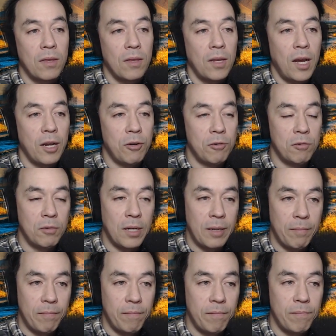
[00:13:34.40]
I grew
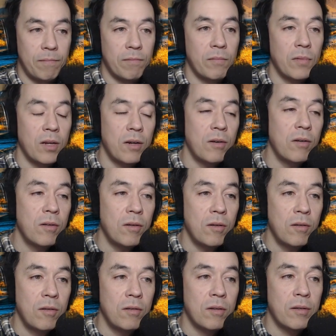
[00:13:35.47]
up.
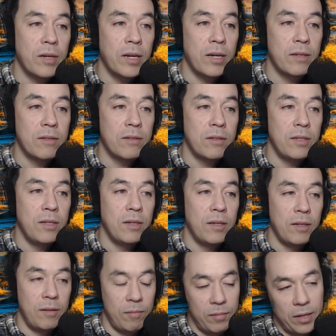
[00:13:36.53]
Oh, okay, I
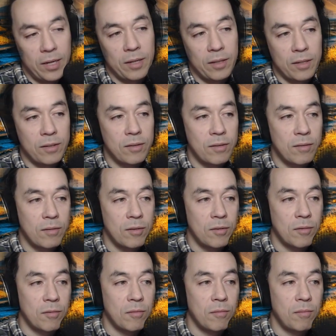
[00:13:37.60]
see. Yeah, that's
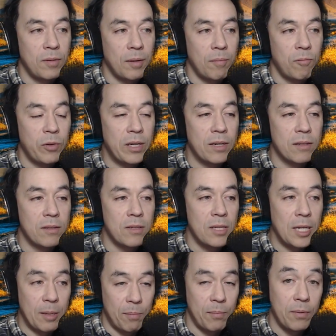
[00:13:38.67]
so, yep, we can
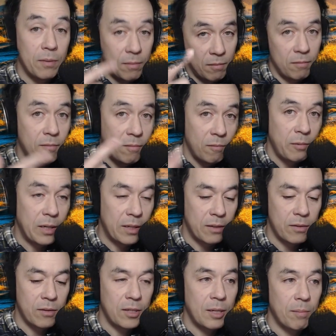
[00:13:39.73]
skip
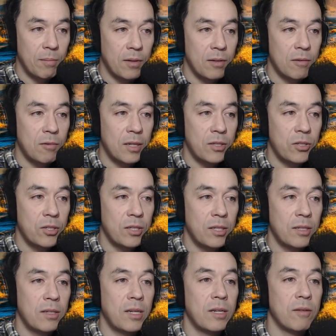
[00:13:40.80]
this
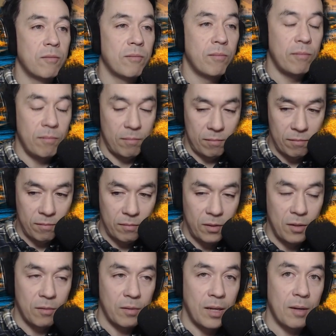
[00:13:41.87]
question, and
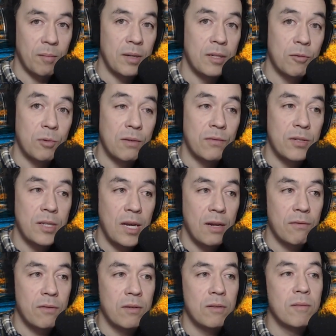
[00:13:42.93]
that means we've
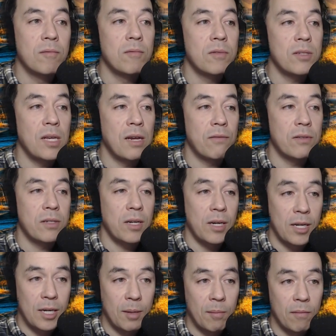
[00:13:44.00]
saved
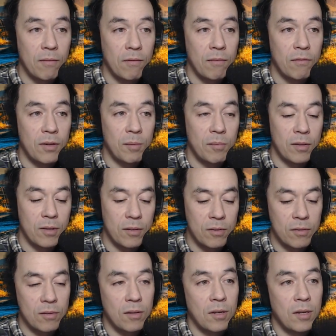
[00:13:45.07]
time from
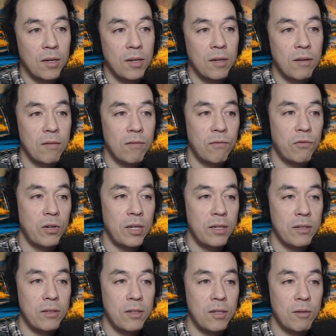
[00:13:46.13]
this
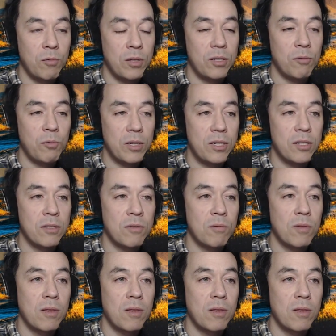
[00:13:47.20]
phrase here, which is